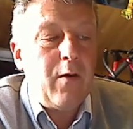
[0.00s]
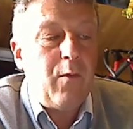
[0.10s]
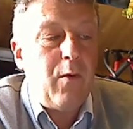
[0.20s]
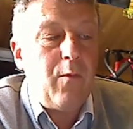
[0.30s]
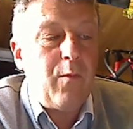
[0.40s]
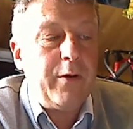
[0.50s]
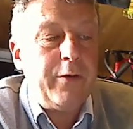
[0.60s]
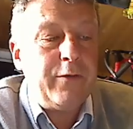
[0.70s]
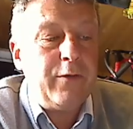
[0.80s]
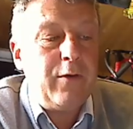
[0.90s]
What word
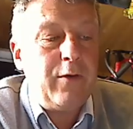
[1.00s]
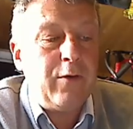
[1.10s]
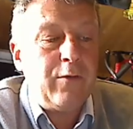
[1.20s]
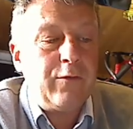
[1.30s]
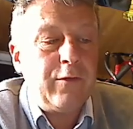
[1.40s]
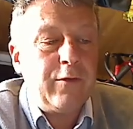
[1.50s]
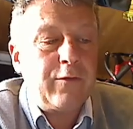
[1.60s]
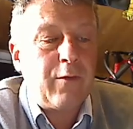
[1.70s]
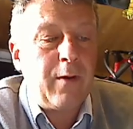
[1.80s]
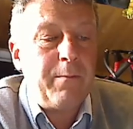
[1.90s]
do you use to
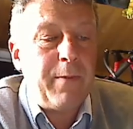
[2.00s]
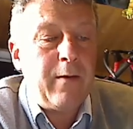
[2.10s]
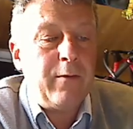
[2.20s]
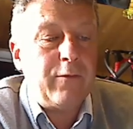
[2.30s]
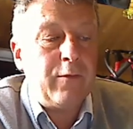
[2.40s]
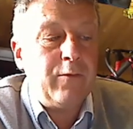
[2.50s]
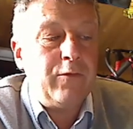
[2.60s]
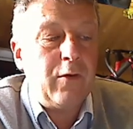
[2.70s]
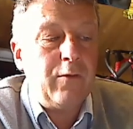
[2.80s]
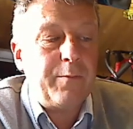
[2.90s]
describe parents who
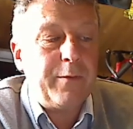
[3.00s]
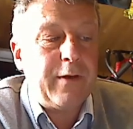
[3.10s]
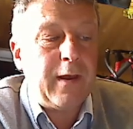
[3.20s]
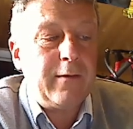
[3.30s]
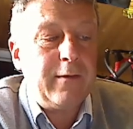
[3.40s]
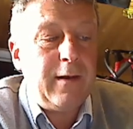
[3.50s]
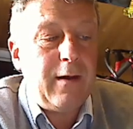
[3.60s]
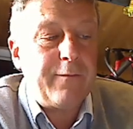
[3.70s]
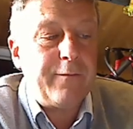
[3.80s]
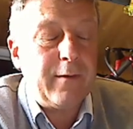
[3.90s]
don't protect
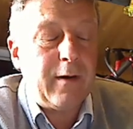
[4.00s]
enough?